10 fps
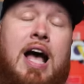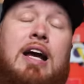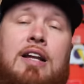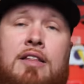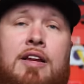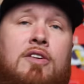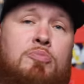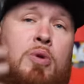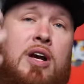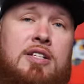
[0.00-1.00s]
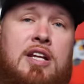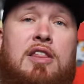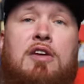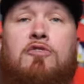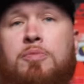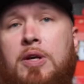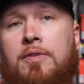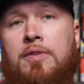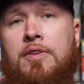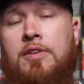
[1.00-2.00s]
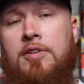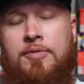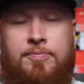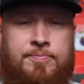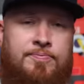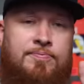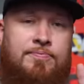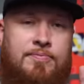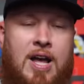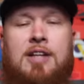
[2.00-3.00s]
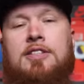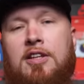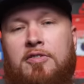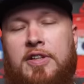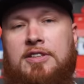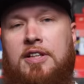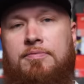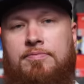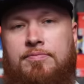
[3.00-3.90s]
I got nothing else, buckets. Anything from you? No. Hasta la vista.